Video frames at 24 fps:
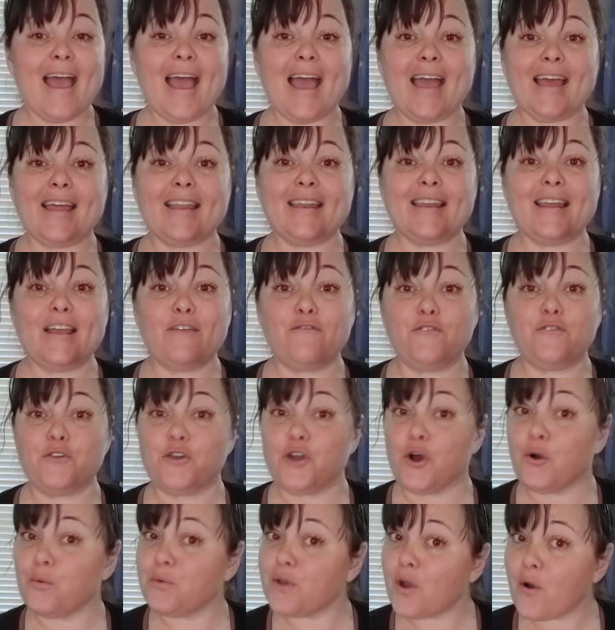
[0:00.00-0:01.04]
And if you
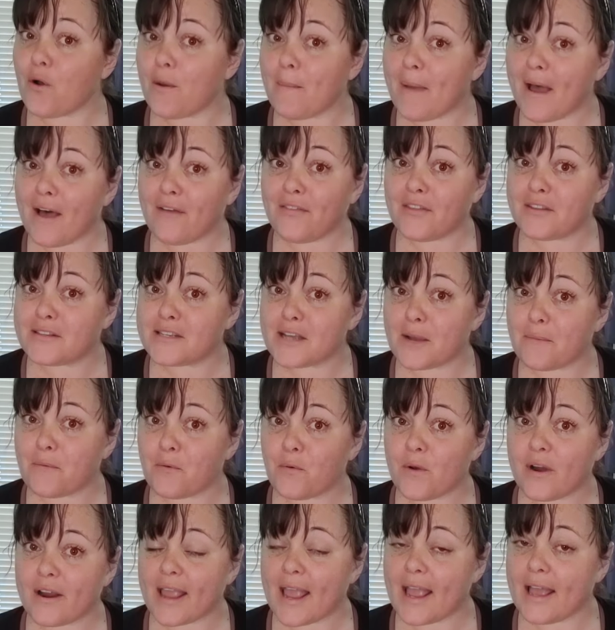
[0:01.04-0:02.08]
don't know about the
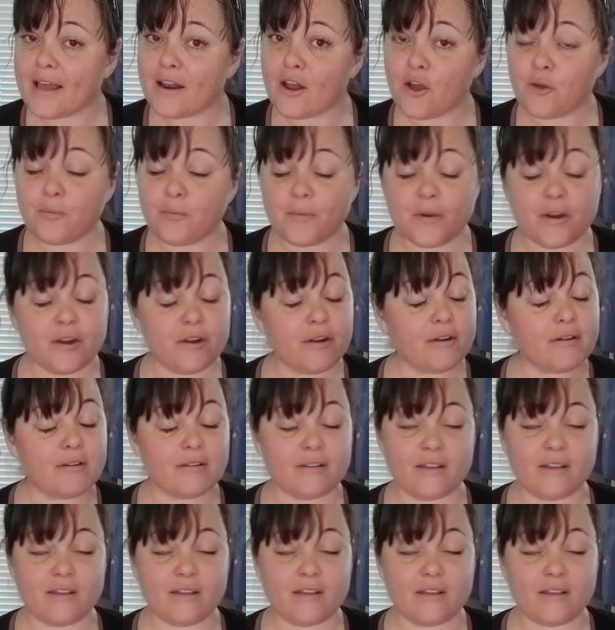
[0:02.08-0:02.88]
Tupperware can opener,